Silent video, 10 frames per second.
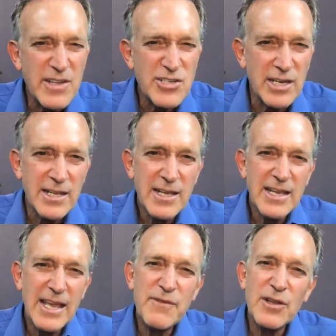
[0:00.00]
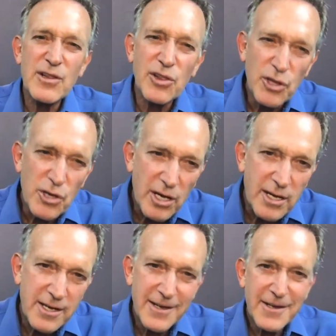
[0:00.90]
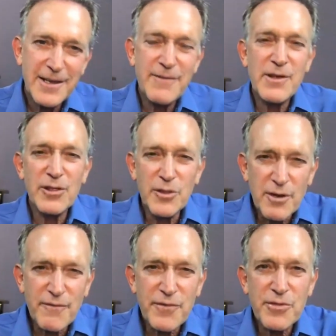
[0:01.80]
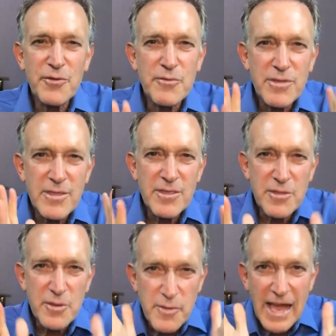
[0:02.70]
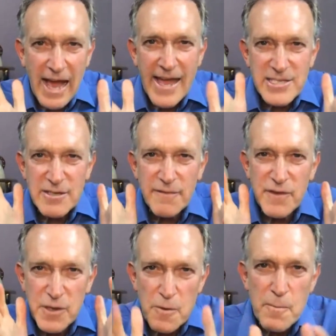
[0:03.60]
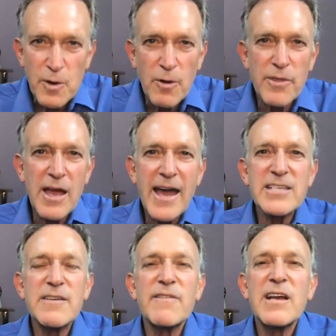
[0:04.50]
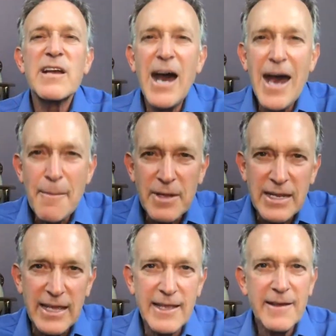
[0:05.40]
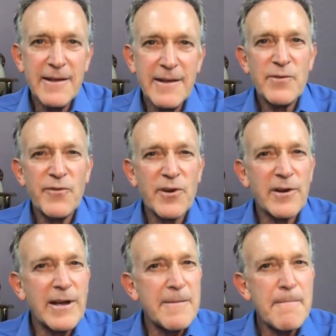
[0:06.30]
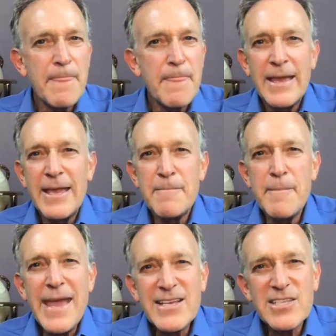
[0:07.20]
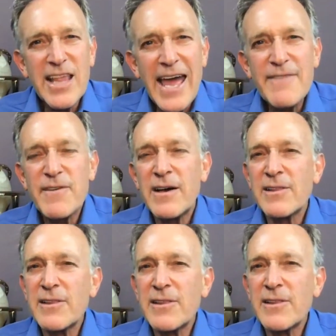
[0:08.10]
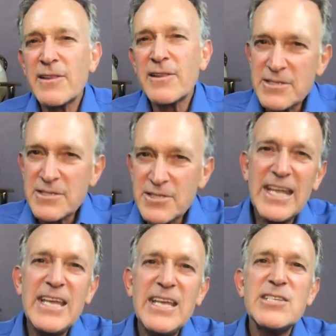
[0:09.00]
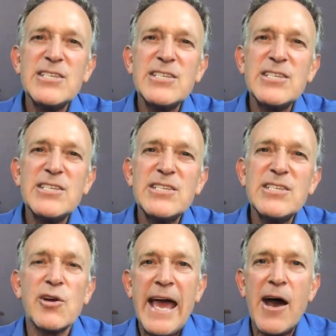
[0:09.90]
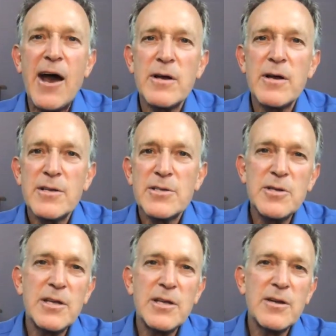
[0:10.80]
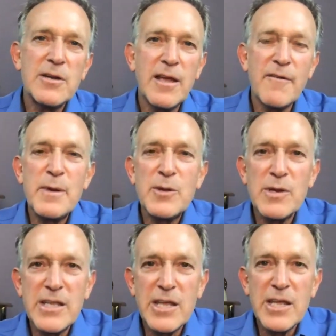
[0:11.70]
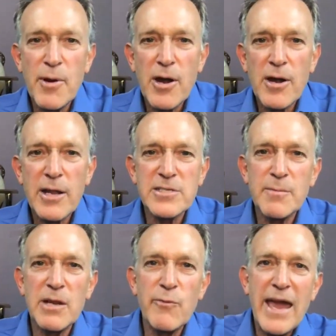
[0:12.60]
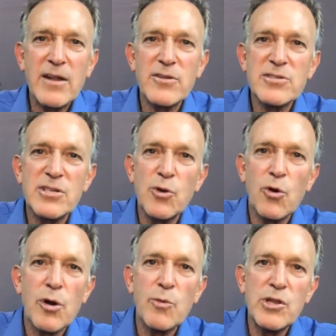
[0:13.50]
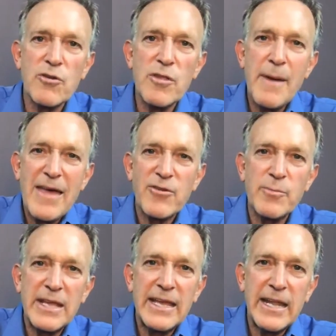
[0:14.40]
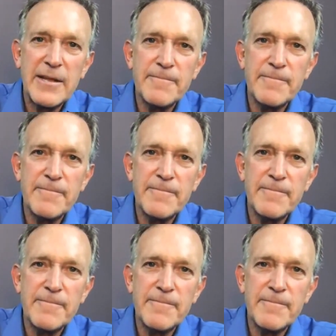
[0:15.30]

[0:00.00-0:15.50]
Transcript: vision. If you look, if you look through through the eyes of humor or the eyes of comedy, for um, it makes life a, so much easier right now. So you're you ever been to a dinner party and somebody rattles the door when you're in the bathroom to get